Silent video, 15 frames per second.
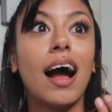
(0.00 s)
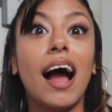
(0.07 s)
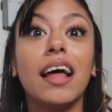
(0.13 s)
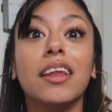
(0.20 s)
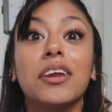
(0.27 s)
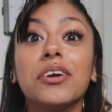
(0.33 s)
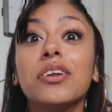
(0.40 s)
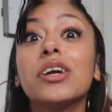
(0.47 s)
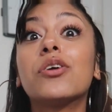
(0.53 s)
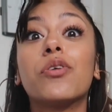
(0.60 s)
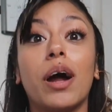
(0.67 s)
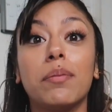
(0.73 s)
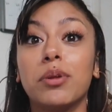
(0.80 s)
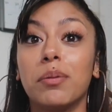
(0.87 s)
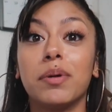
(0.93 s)
I literally
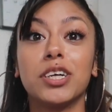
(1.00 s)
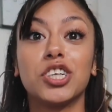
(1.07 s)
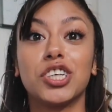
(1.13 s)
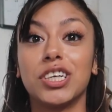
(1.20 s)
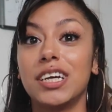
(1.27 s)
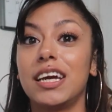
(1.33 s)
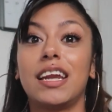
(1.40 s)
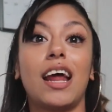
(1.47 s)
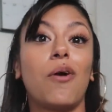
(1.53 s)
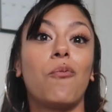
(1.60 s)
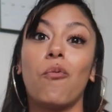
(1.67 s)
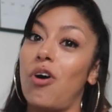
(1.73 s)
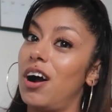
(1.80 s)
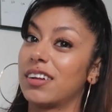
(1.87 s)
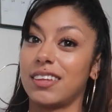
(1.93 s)
grabbed all my shit and I
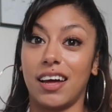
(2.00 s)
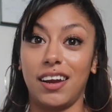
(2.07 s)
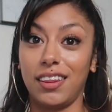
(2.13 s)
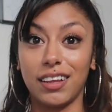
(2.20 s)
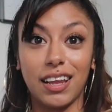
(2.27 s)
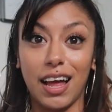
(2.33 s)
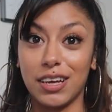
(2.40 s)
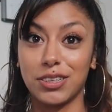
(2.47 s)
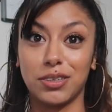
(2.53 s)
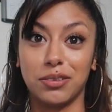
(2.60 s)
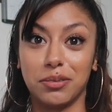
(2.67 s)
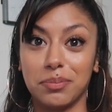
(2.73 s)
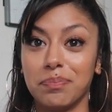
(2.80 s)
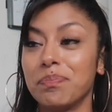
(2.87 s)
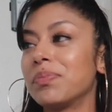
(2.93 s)
walked out of the
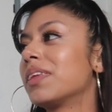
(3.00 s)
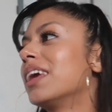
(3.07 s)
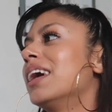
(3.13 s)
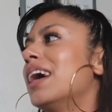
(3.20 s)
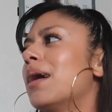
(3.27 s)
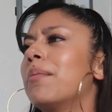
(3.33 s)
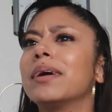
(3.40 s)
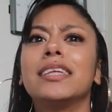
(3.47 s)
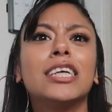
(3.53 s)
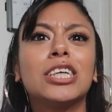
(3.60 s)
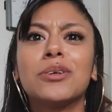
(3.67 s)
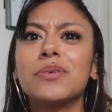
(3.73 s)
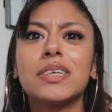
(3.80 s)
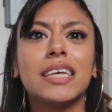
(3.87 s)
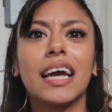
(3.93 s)
classroom. And my
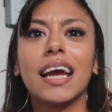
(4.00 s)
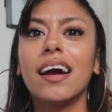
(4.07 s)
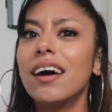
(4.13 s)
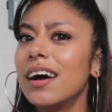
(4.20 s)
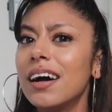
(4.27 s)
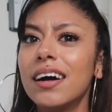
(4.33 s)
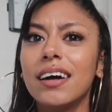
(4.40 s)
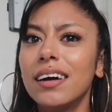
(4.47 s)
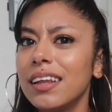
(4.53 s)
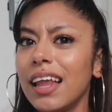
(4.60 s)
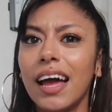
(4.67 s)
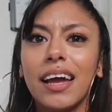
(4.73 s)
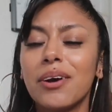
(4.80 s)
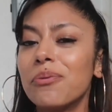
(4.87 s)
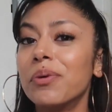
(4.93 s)
teacher was like,
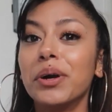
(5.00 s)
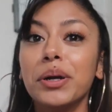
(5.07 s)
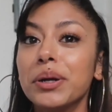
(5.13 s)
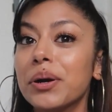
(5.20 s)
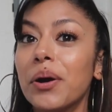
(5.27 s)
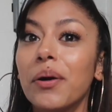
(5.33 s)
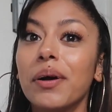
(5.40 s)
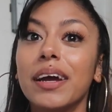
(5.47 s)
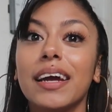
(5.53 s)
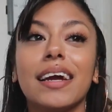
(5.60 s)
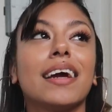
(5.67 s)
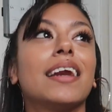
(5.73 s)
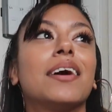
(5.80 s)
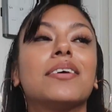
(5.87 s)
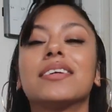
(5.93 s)
like, where are you
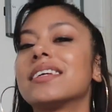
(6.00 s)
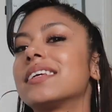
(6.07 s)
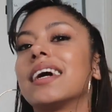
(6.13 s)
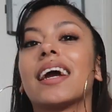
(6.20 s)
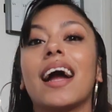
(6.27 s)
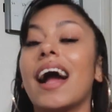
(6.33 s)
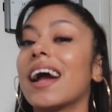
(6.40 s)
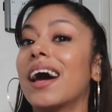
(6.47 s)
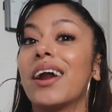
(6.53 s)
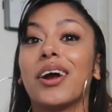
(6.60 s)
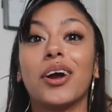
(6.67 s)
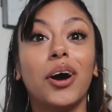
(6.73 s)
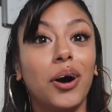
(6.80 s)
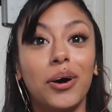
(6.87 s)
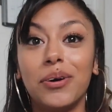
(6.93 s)
going? And I was just like, I gotta
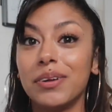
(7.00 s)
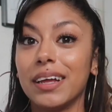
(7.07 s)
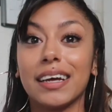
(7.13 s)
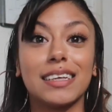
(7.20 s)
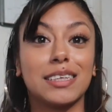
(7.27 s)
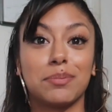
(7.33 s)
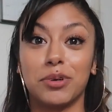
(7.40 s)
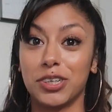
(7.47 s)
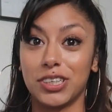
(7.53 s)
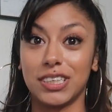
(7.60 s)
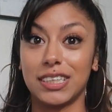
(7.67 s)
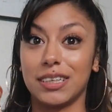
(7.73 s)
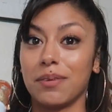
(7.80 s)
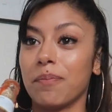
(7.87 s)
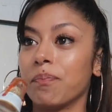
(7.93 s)
go, like it's
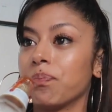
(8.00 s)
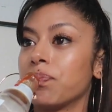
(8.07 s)
emergency.